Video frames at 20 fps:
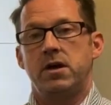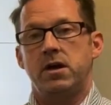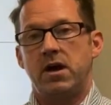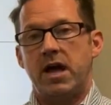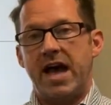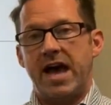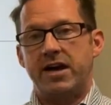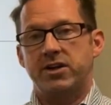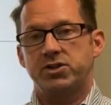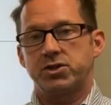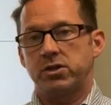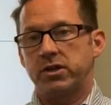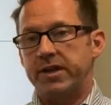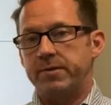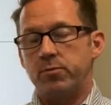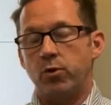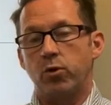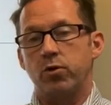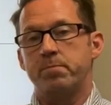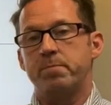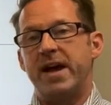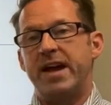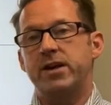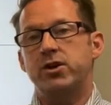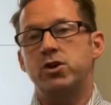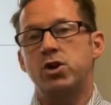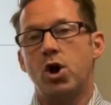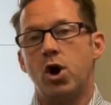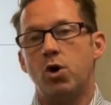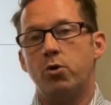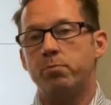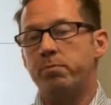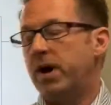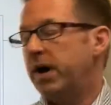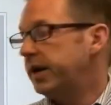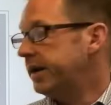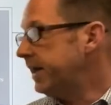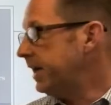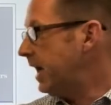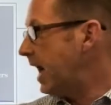actually or made no
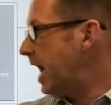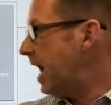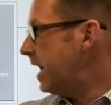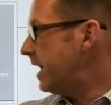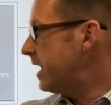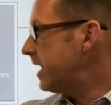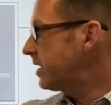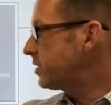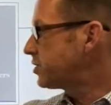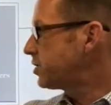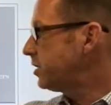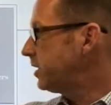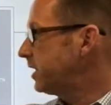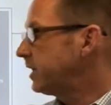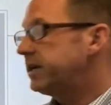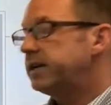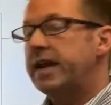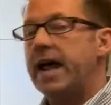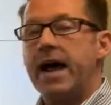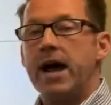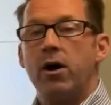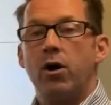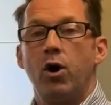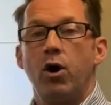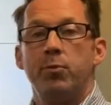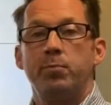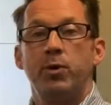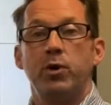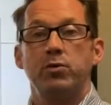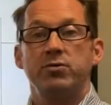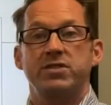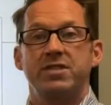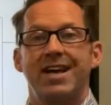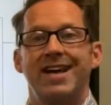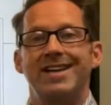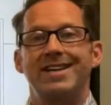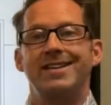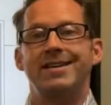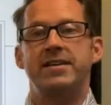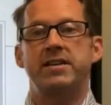money, I actually now almost
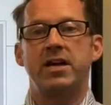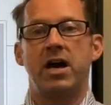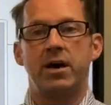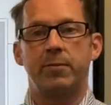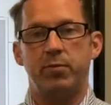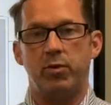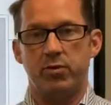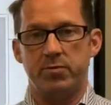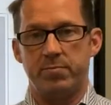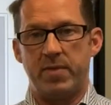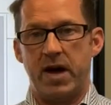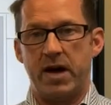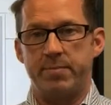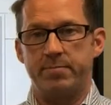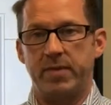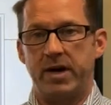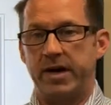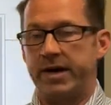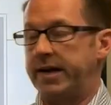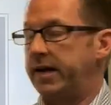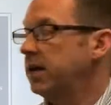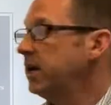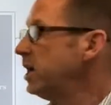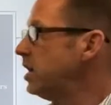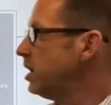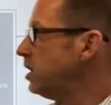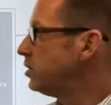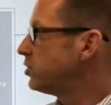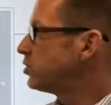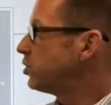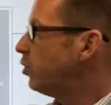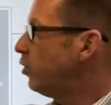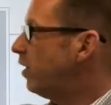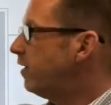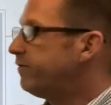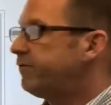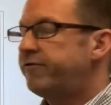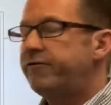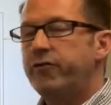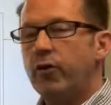doubled my money. So
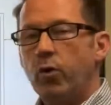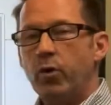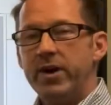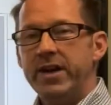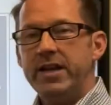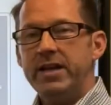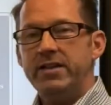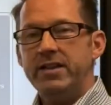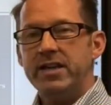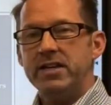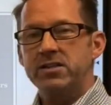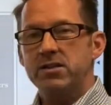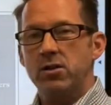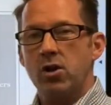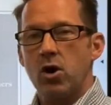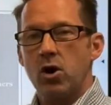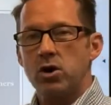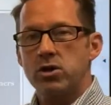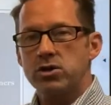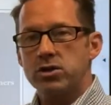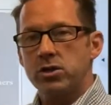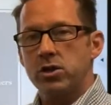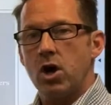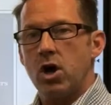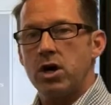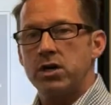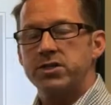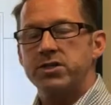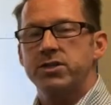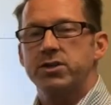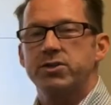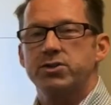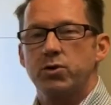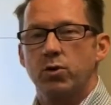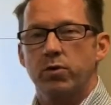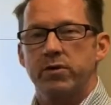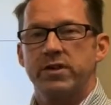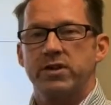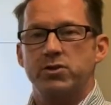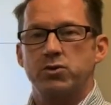avoiding these large losses
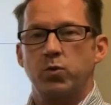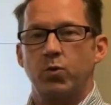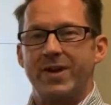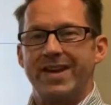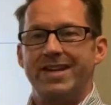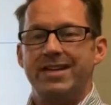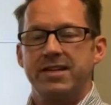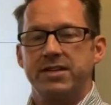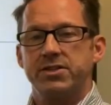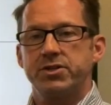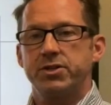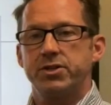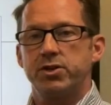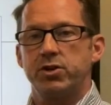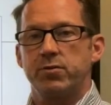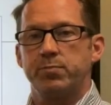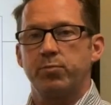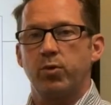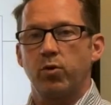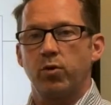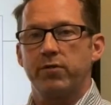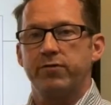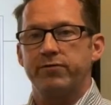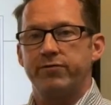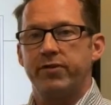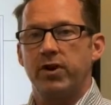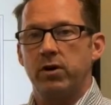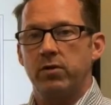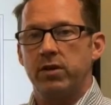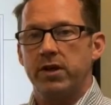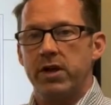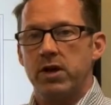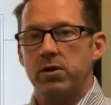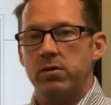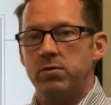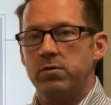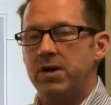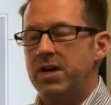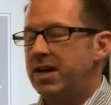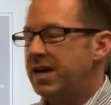or this weakness in your
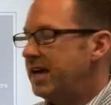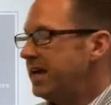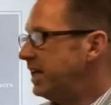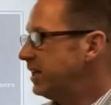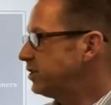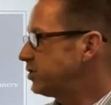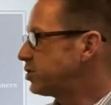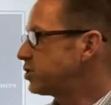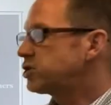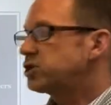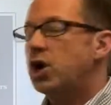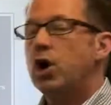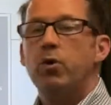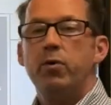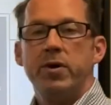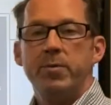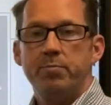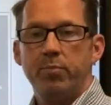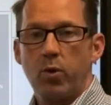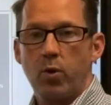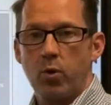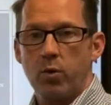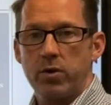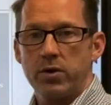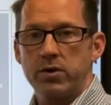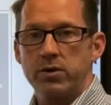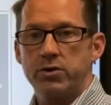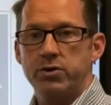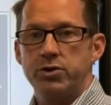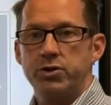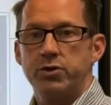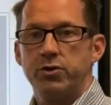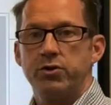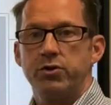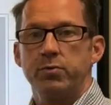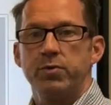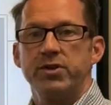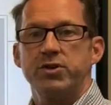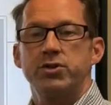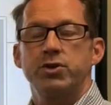portfolio is so important to the
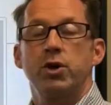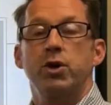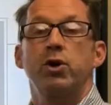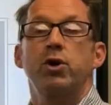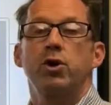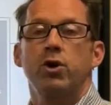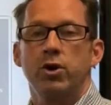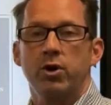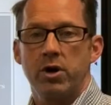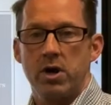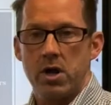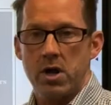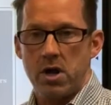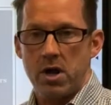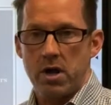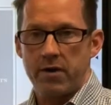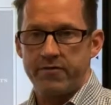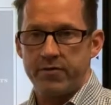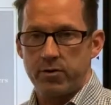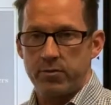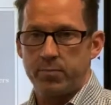return of your